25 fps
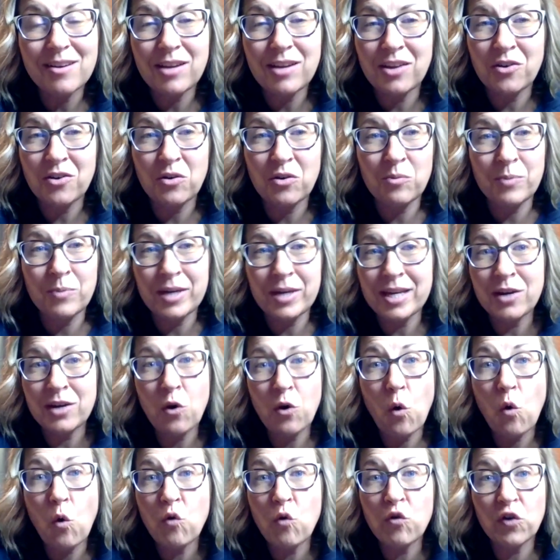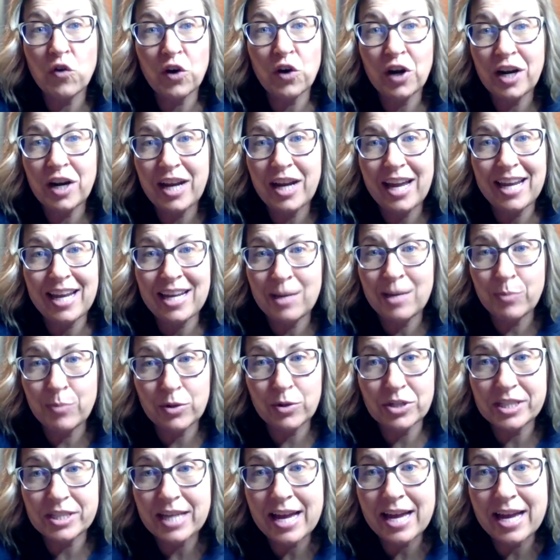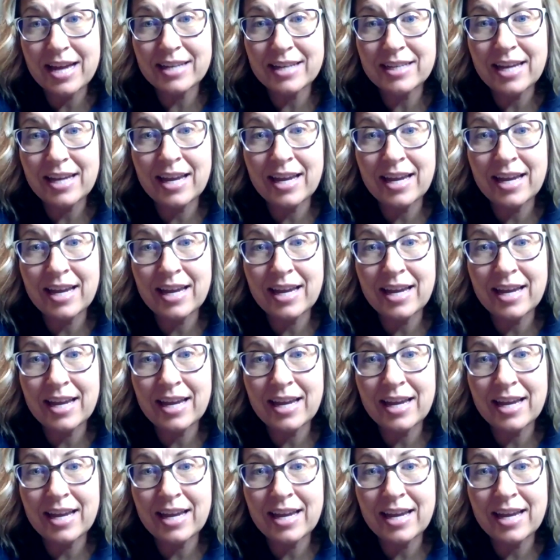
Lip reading: being over 80%.